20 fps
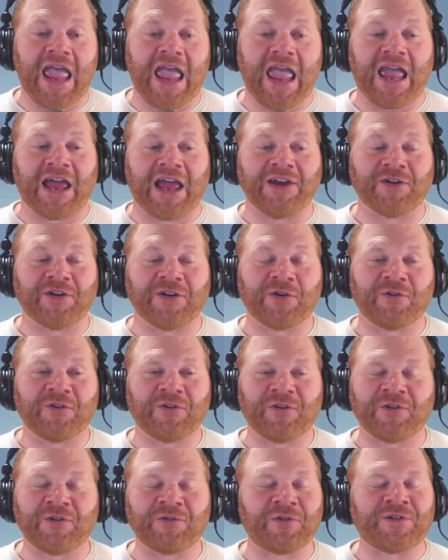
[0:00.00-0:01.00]
And
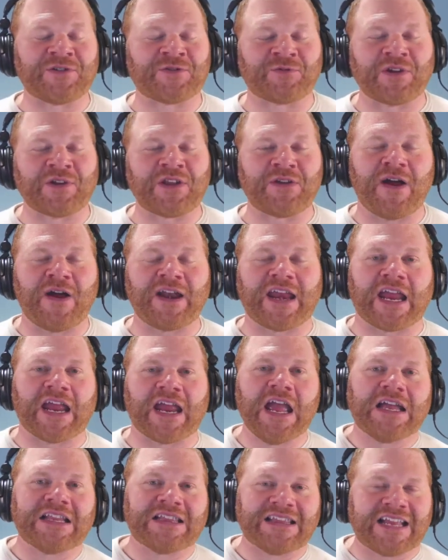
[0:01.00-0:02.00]
it was really funny.
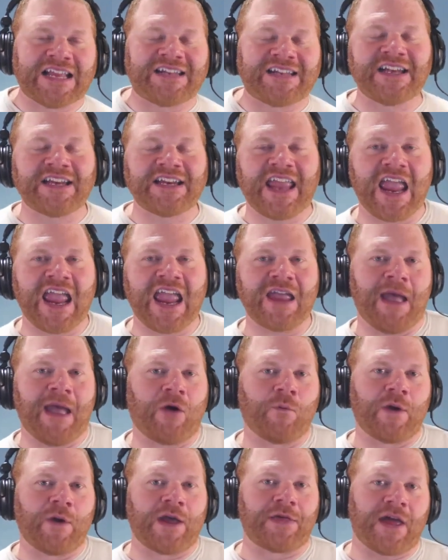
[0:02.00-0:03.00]
LinkedIn came
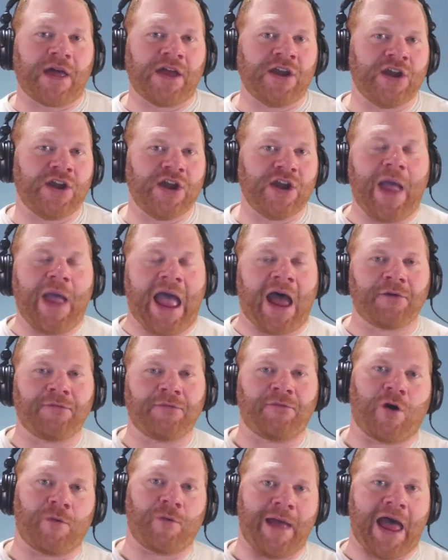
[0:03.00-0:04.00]
out with a new ad
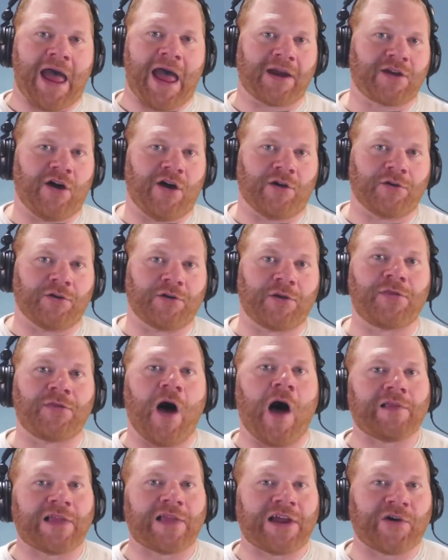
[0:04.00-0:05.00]
format called
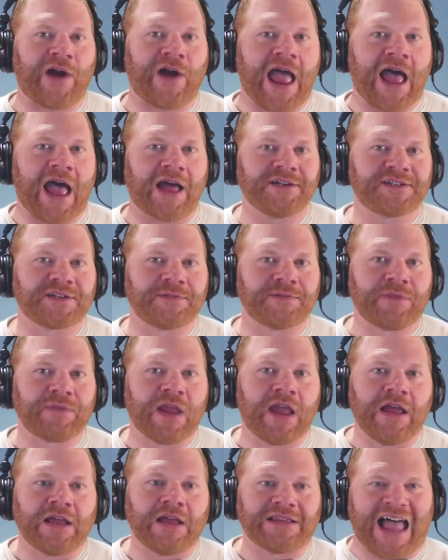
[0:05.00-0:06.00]
Thought Leader ads
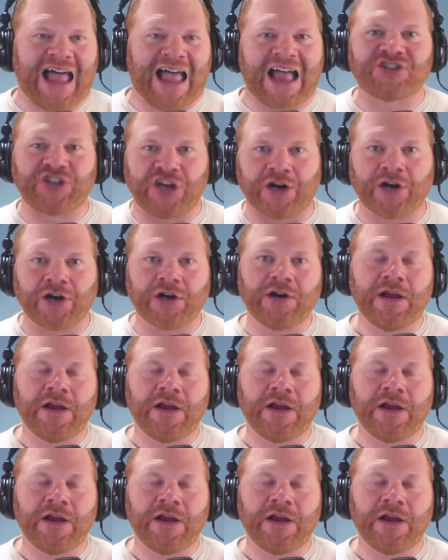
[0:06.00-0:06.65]
last year.